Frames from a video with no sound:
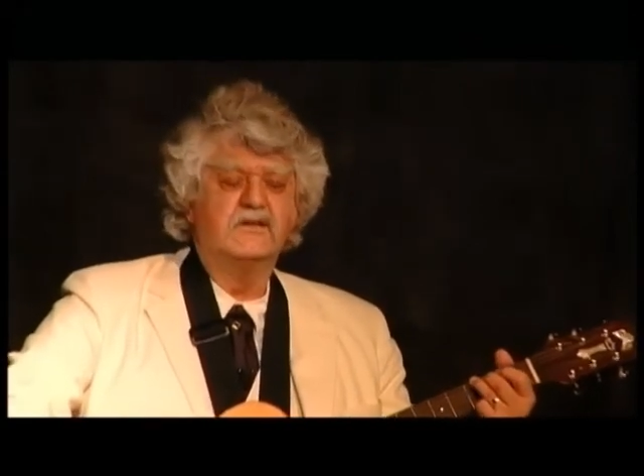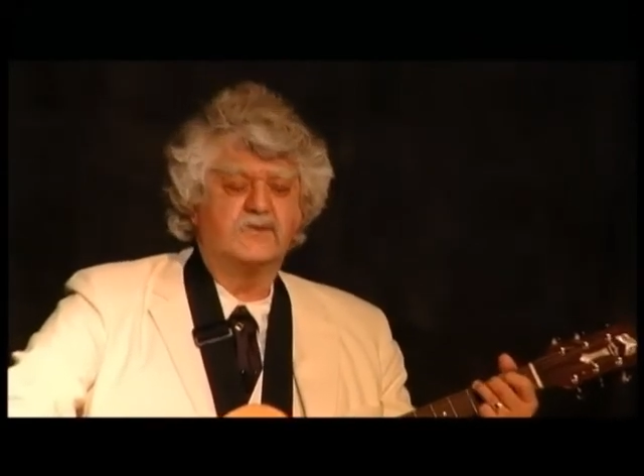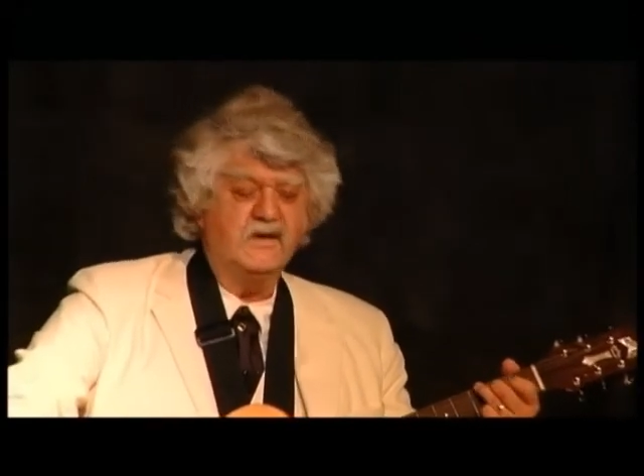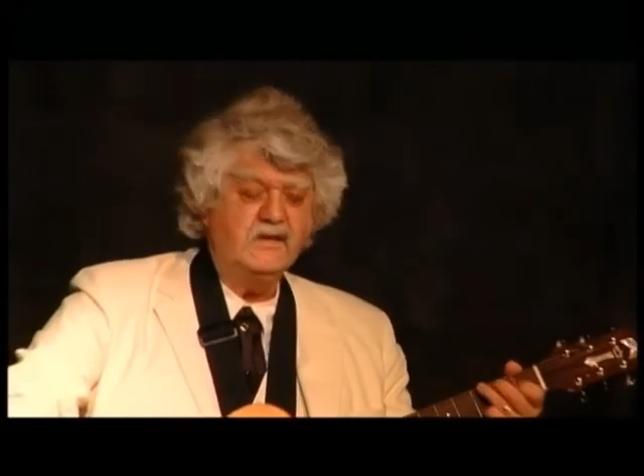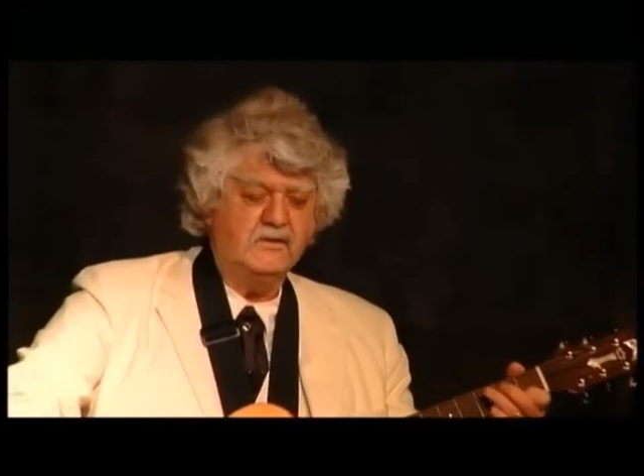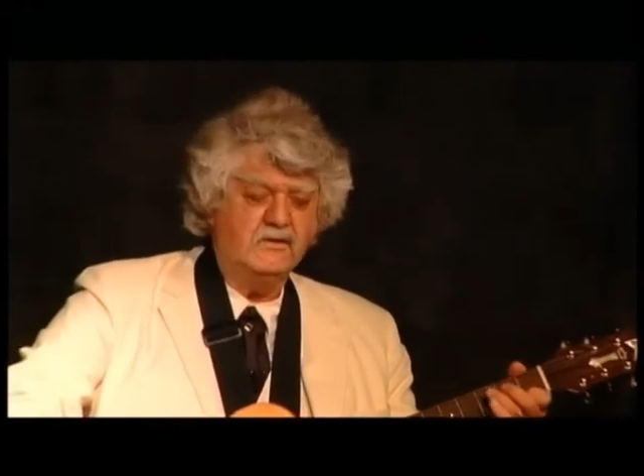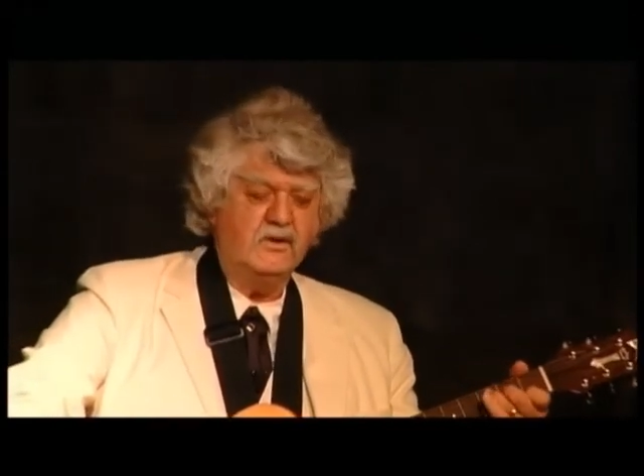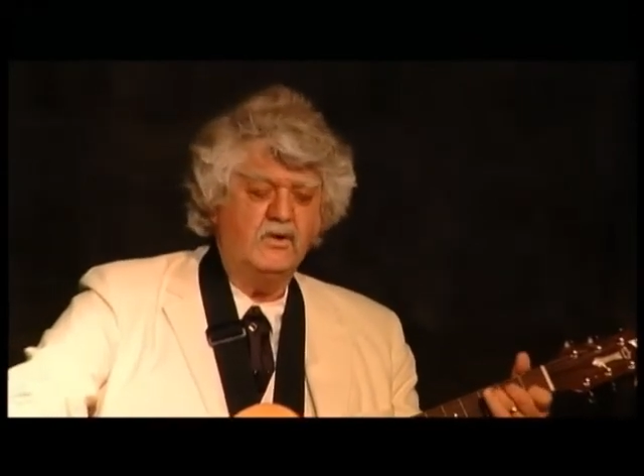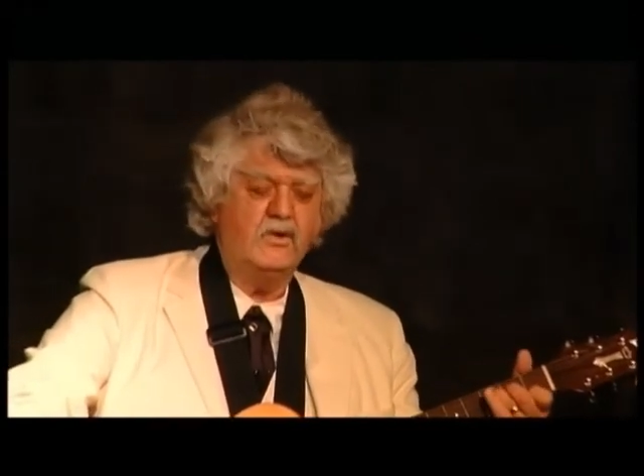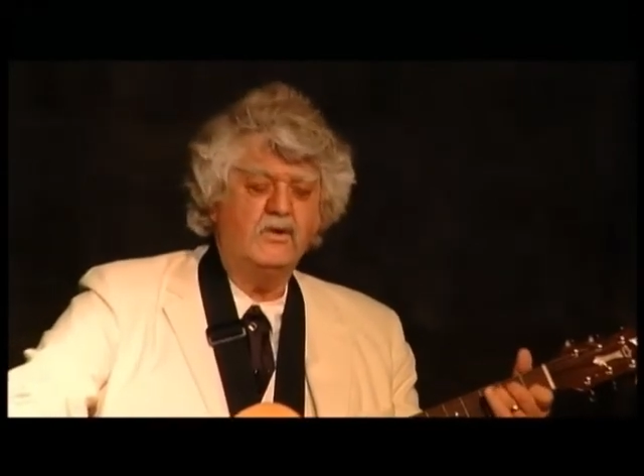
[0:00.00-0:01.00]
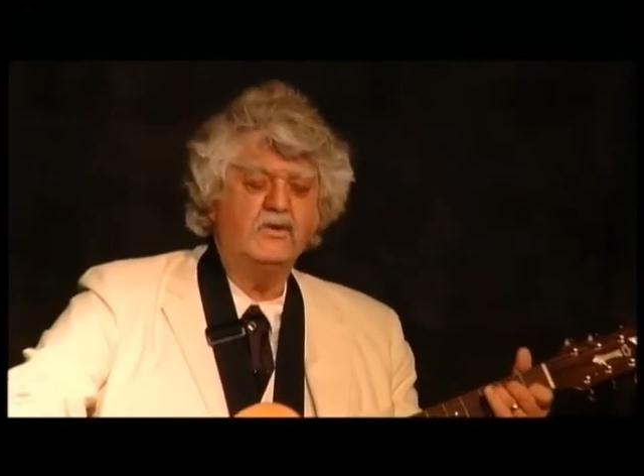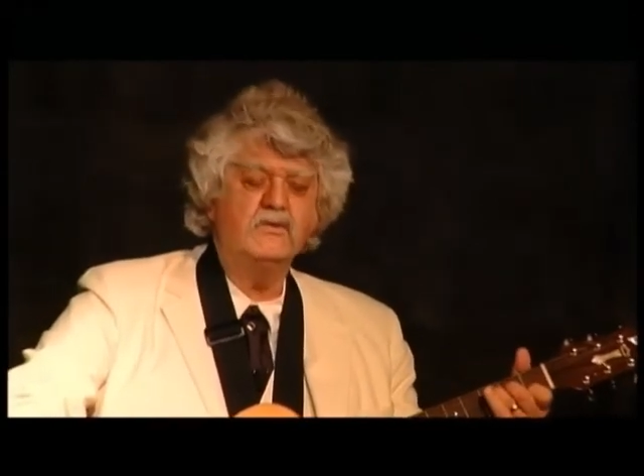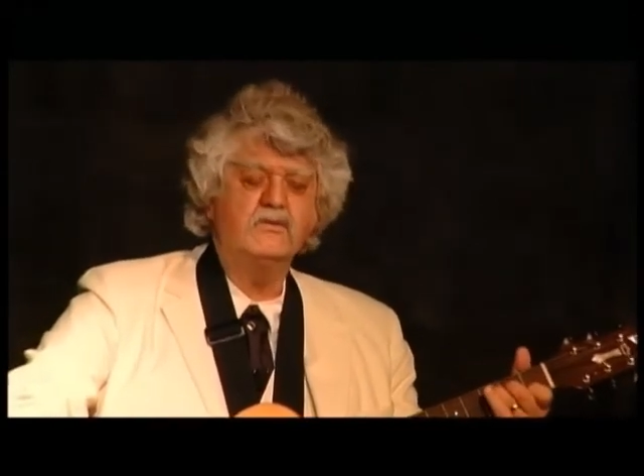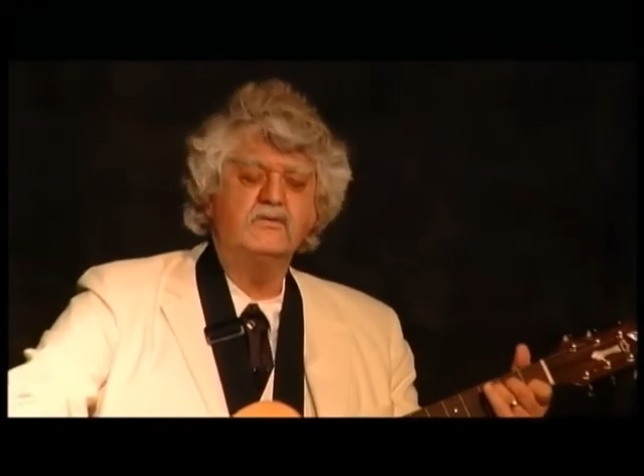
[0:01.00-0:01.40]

Swing low,